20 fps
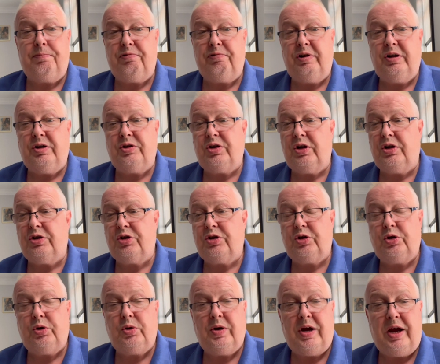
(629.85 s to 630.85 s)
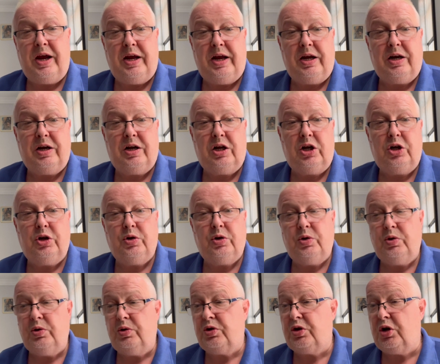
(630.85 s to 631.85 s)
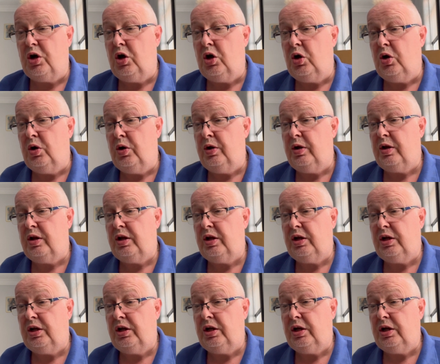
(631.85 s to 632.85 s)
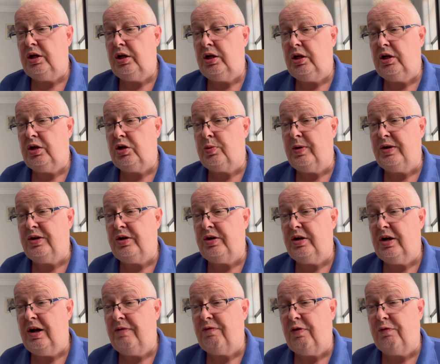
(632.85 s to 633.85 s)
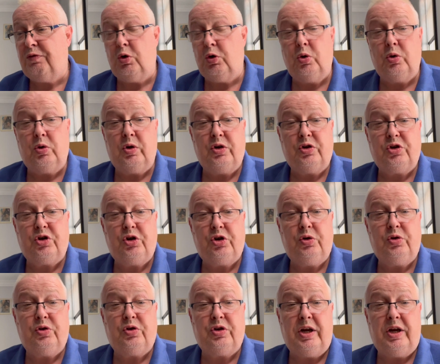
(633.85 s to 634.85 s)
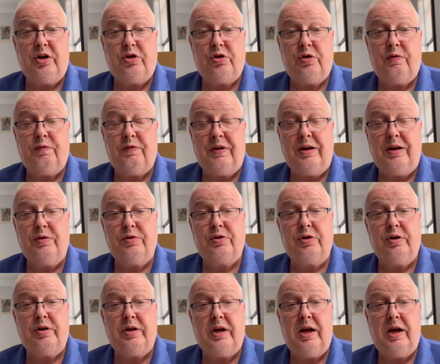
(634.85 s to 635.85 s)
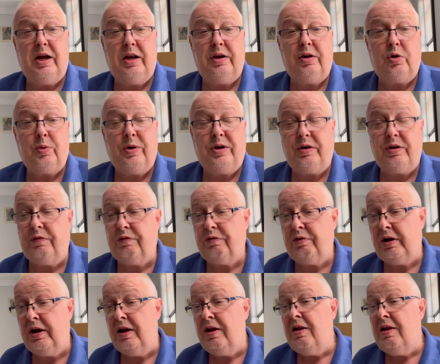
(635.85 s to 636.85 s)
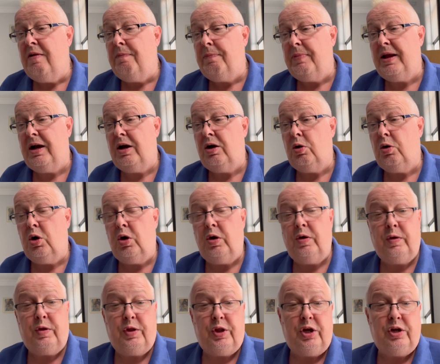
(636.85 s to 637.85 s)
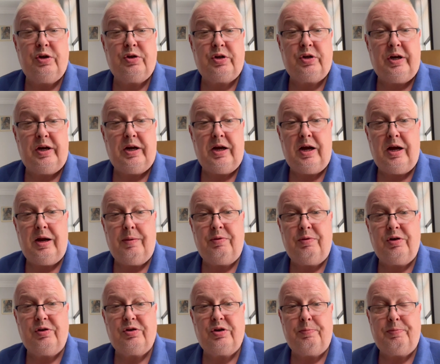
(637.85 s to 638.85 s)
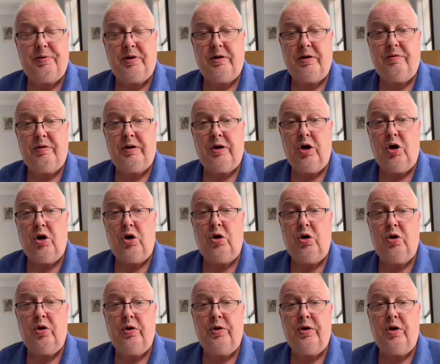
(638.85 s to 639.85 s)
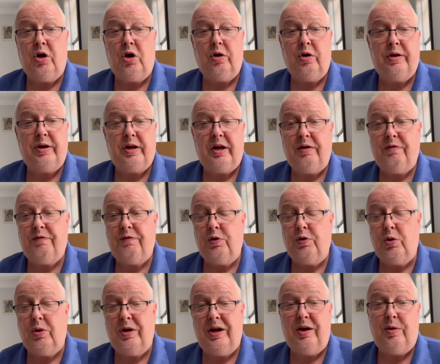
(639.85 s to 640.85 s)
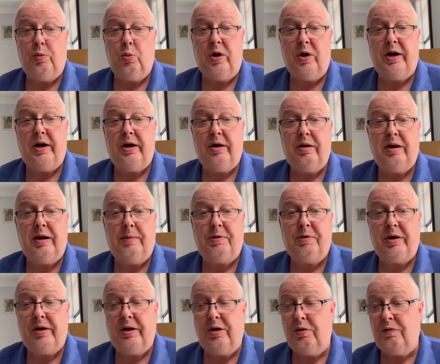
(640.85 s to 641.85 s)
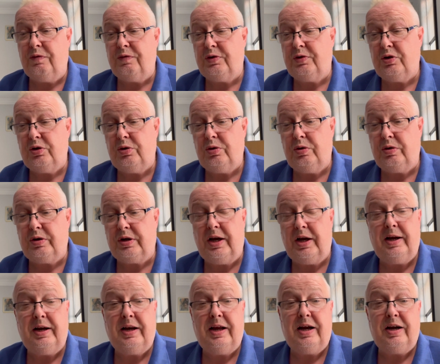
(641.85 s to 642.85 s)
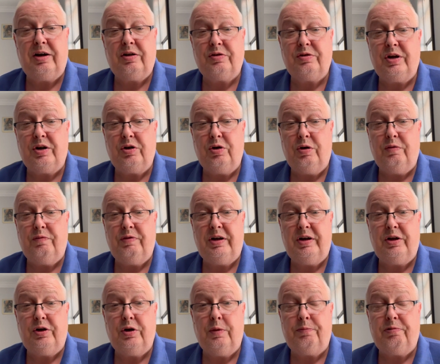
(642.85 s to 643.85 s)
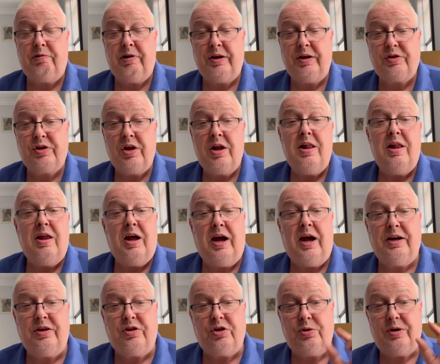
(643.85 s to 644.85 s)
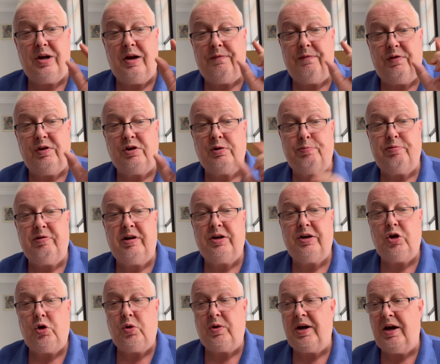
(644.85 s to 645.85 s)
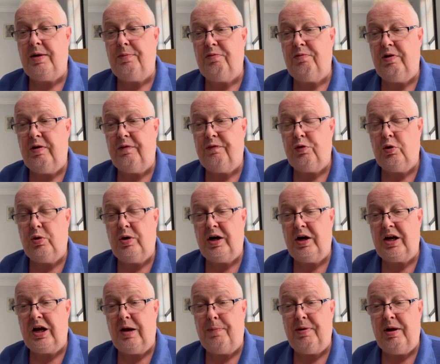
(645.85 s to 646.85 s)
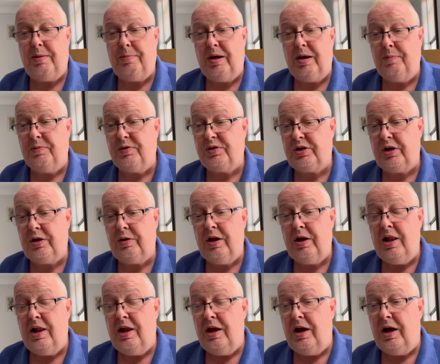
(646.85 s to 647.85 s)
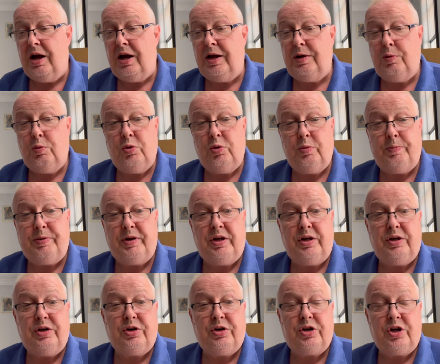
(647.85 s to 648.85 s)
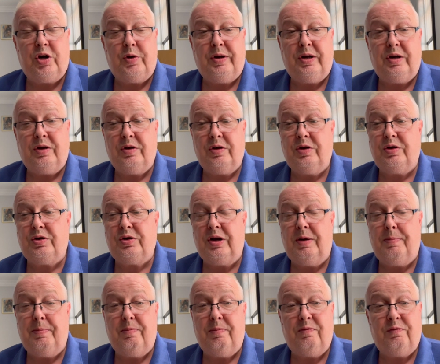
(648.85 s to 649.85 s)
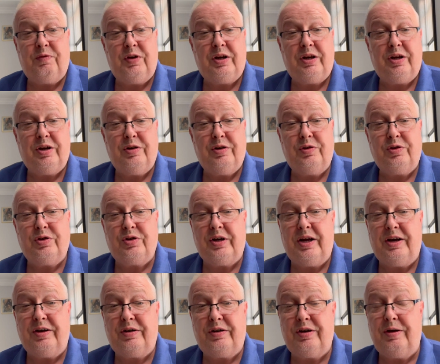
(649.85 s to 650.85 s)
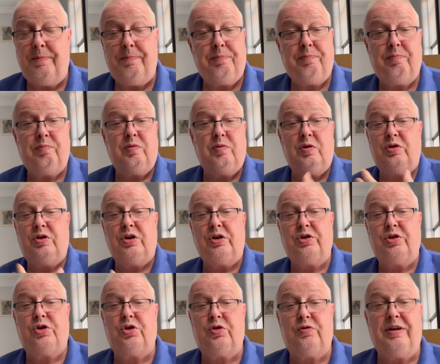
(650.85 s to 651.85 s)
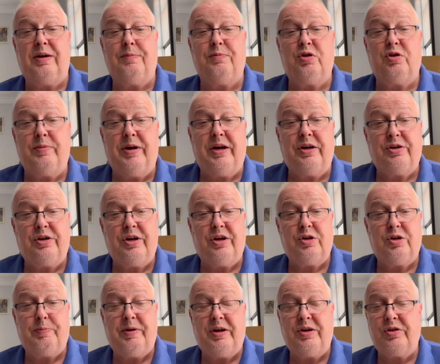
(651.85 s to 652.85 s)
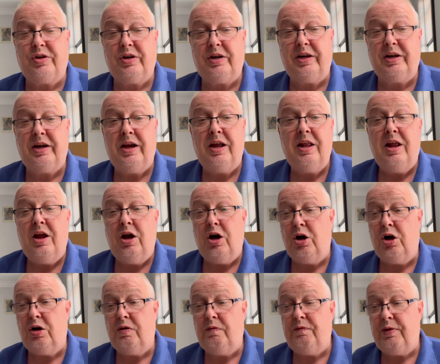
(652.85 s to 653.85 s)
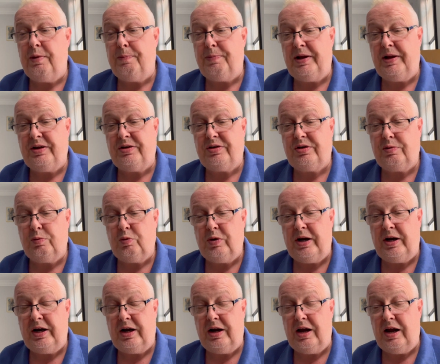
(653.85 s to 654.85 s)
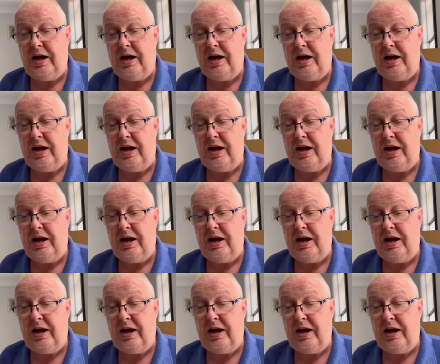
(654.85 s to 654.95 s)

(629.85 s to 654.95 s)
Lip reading: brings us to a close on the 29th of August, Tuesday, 2023. Now, on Thursday, I'm disappearing on holiday for a while. I'm going off to Thailand because I got a really good price. I do have this brand new camera for a couple of months, so I will be showing some videos that just straps on my chest, basically, of the place where